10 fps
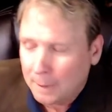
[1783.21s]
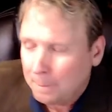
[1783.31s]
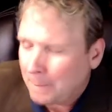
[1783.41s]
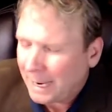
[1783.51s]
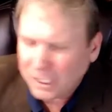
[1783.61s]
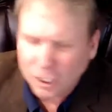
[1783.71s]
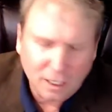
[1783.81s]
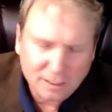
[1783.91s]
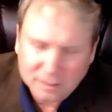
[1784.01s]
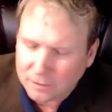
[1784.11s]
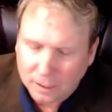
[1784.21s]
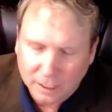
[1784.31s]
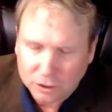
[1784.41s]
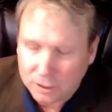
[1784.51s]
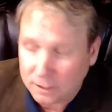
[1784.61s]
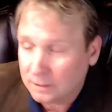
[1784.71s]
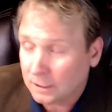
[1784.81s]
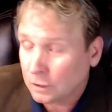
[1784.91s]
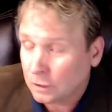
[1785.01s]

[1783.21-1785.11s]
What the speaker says: my cost of collections is